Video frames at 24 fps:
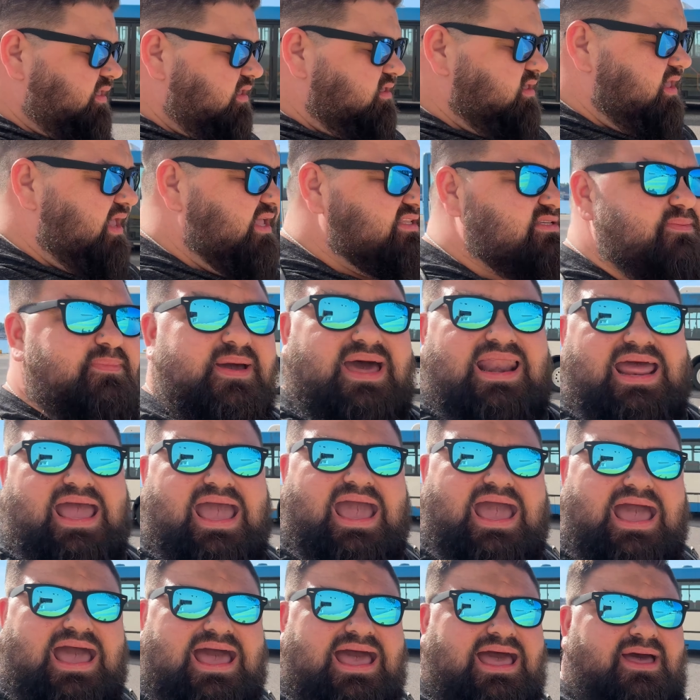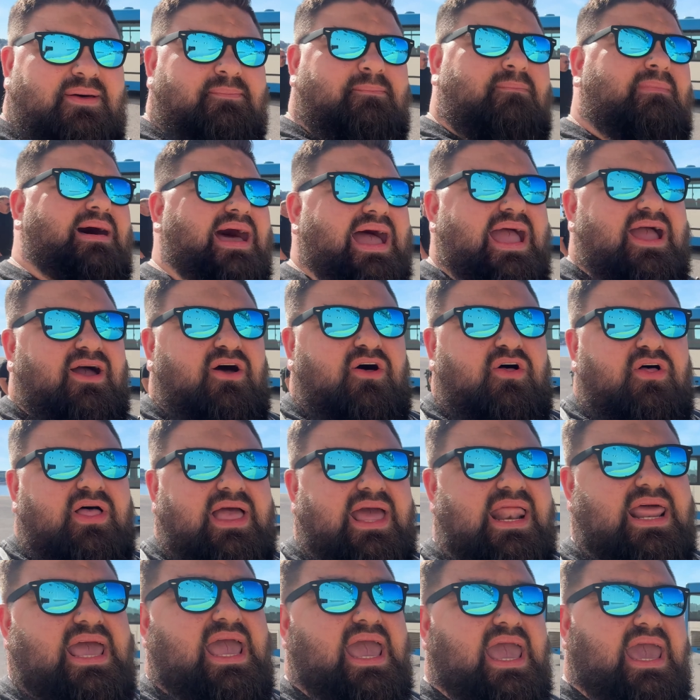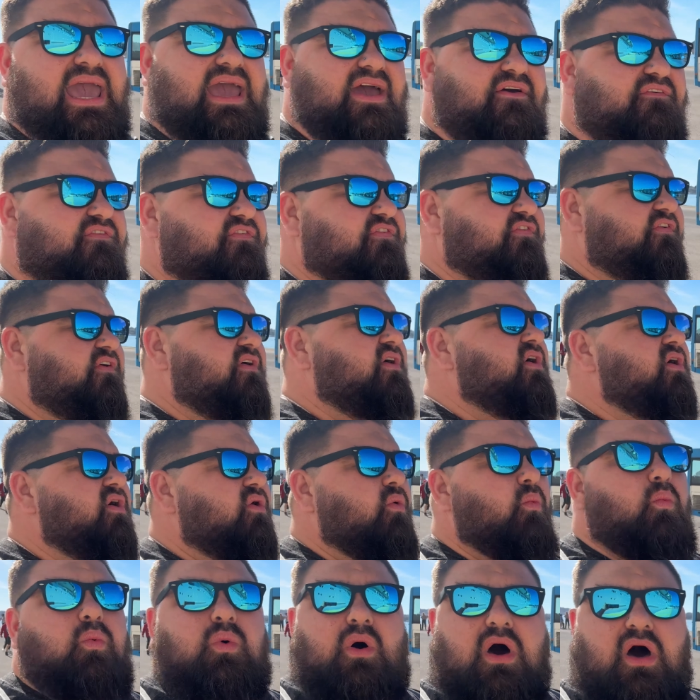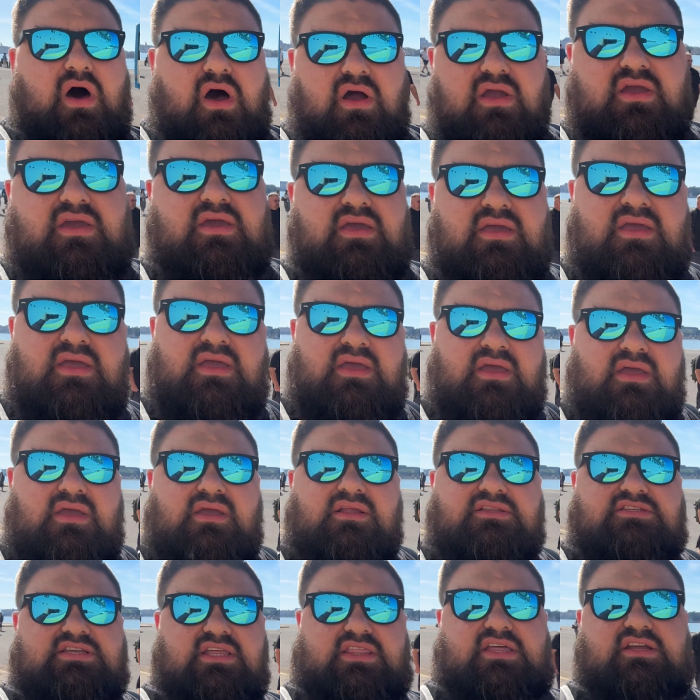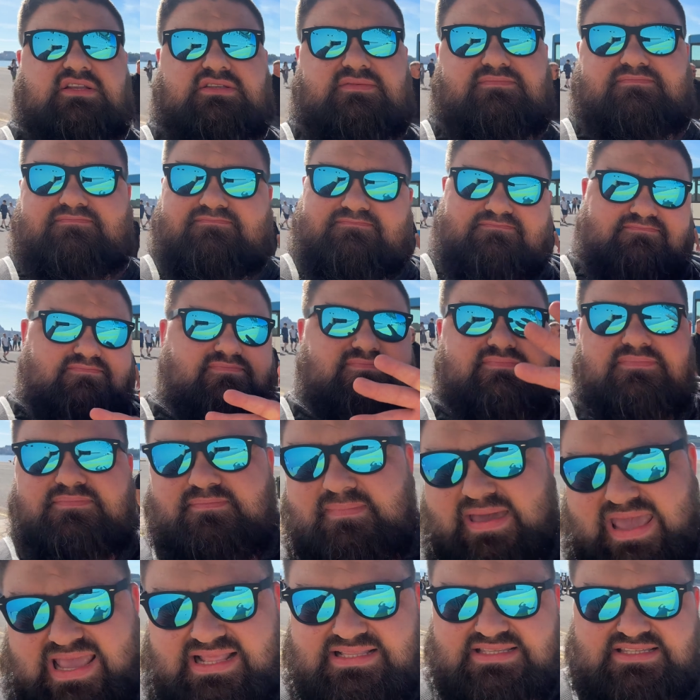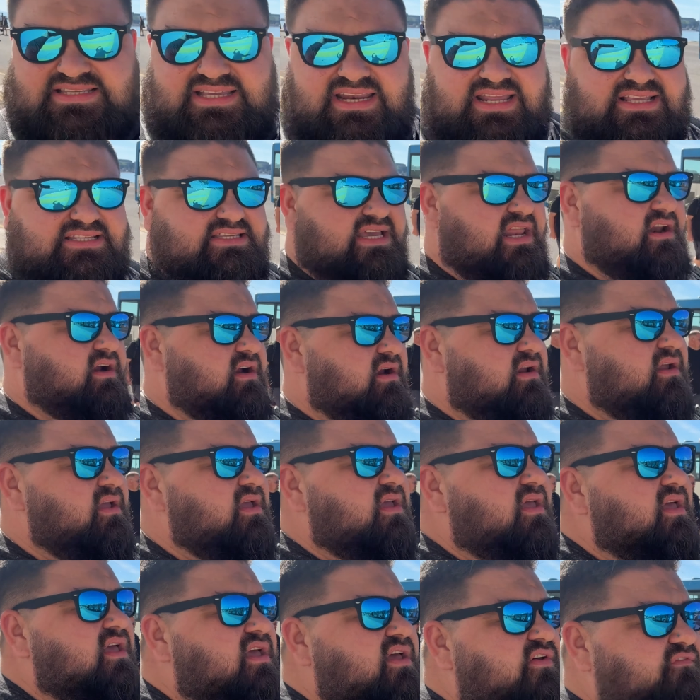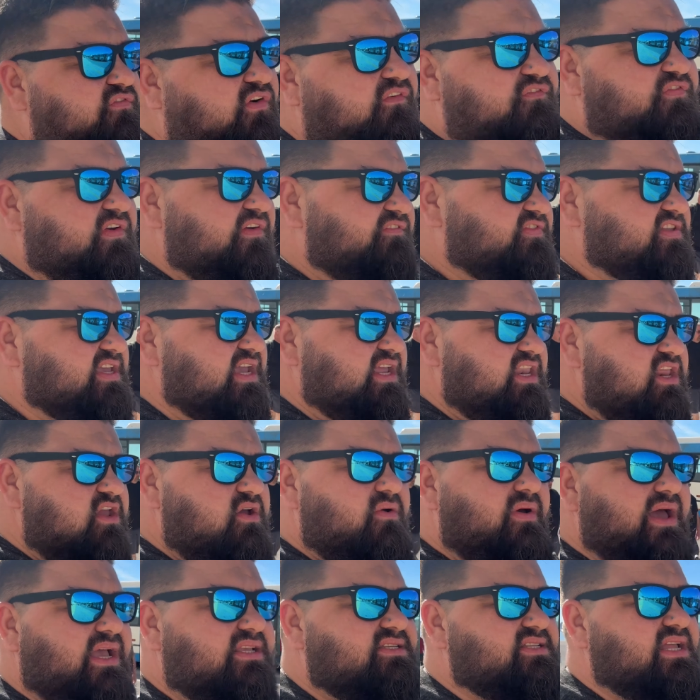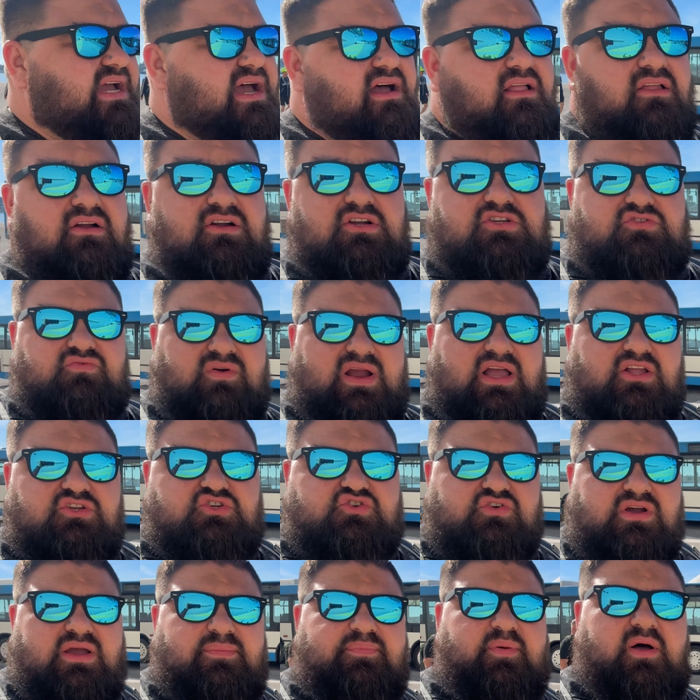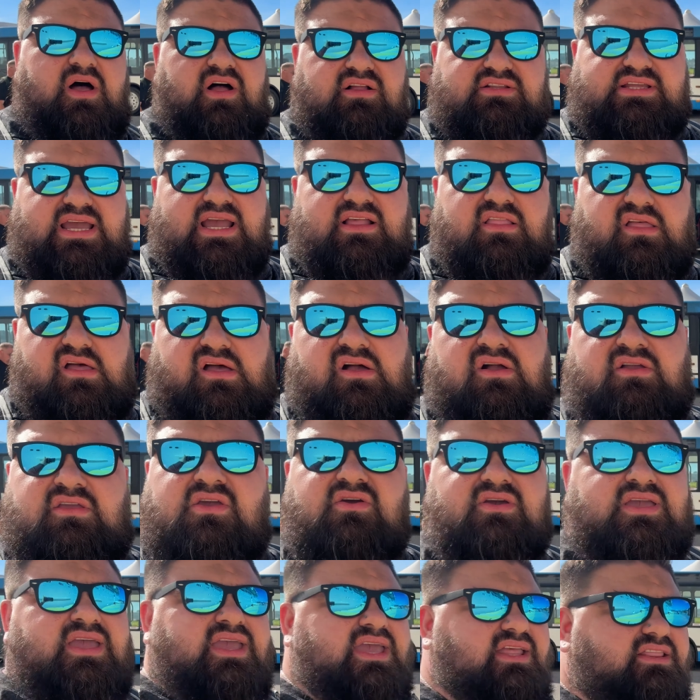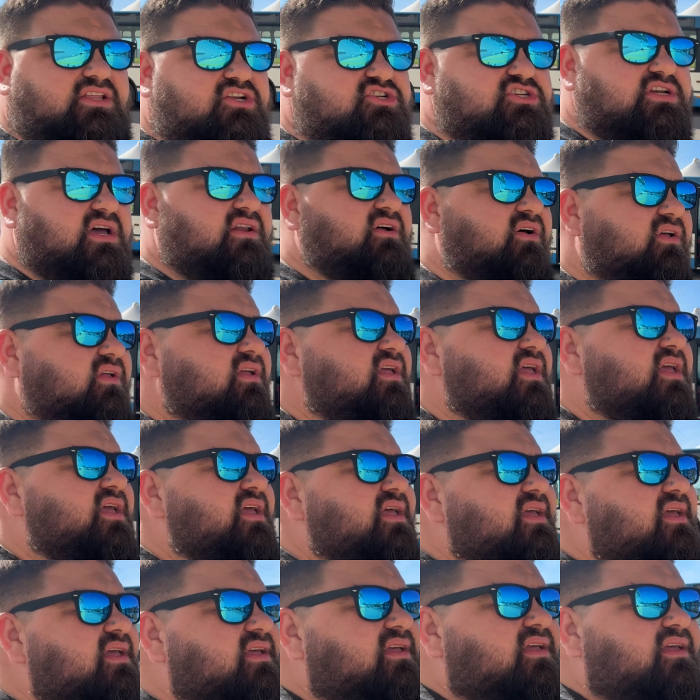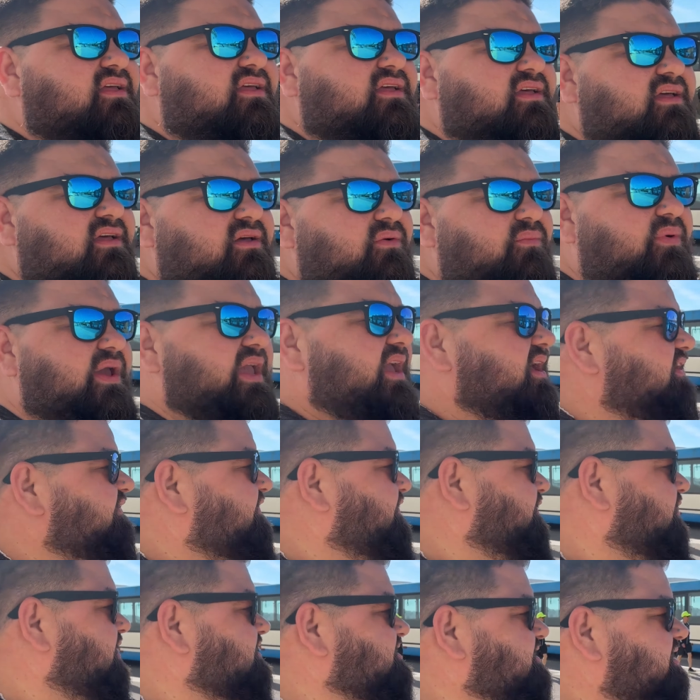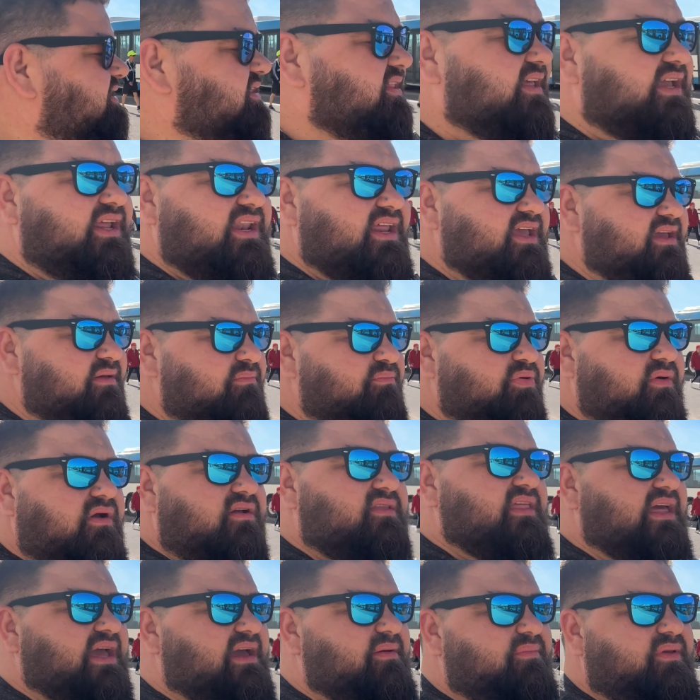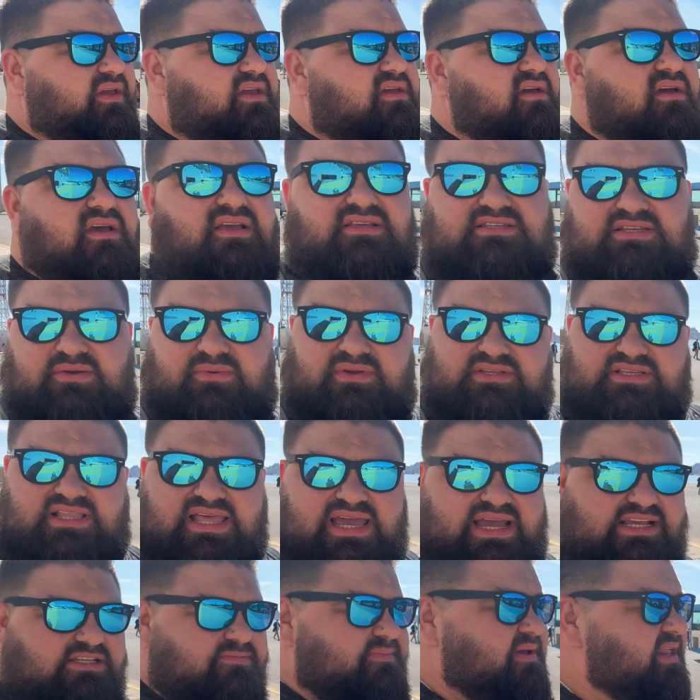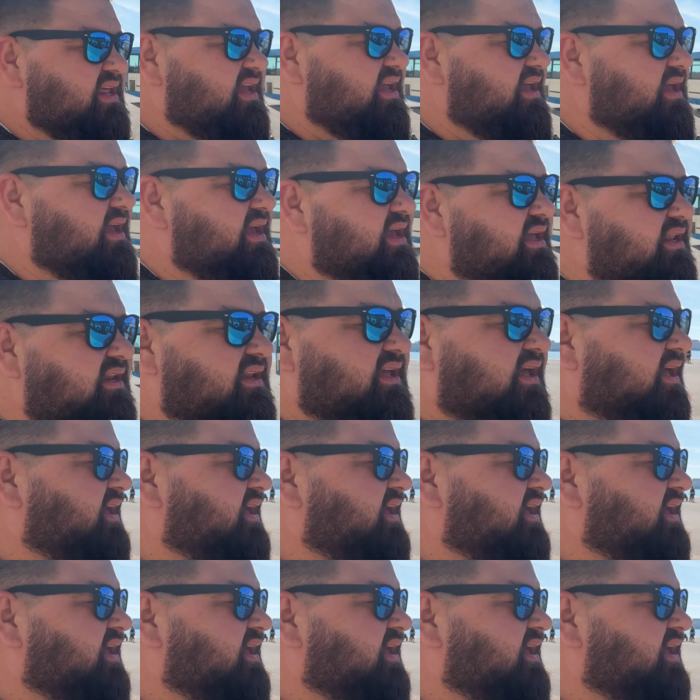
it's about a mile and a half walk to the main city center. For $15 US round trip all day long, you can get the shuttle. We unfortunately didn't book that because it was last minute and